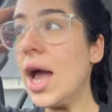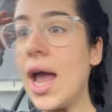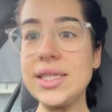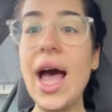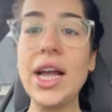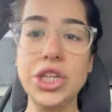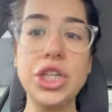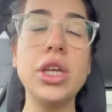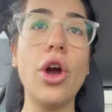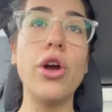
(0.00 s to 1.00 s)
It's
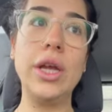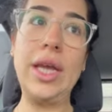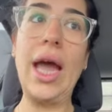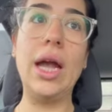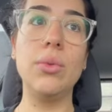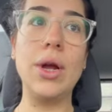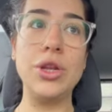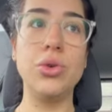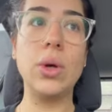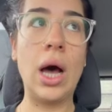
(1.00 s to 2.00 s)
actually okay when
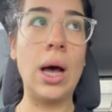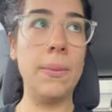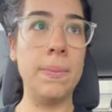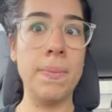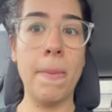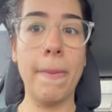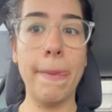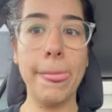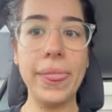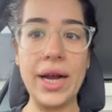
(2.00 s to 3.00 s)
you come,
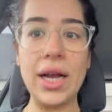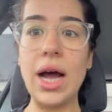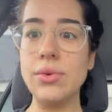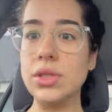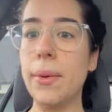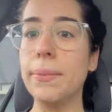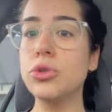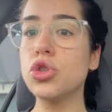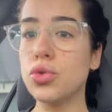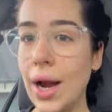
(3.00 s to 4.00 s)
like I was
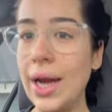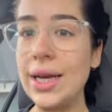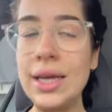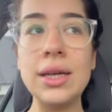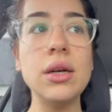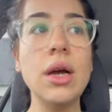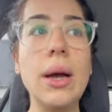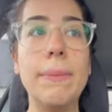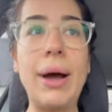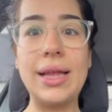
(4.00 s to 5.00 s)
training
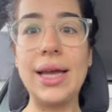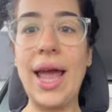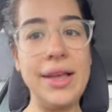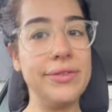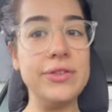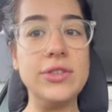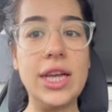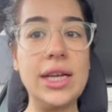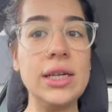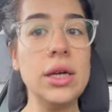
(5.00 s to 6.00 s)
by like
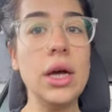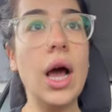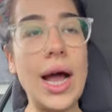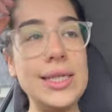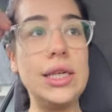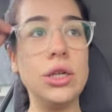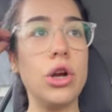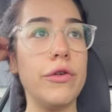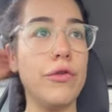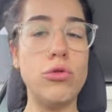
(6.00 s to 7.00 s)
8:15. I didn't
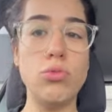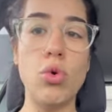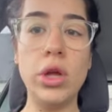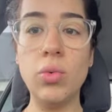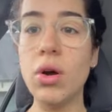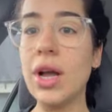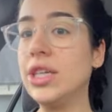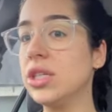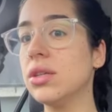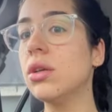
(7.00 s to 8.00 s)
go for a morning walk. I
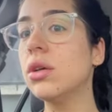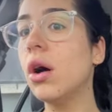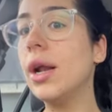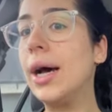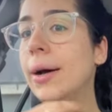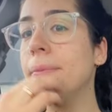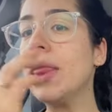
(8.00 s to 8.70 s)
just got up,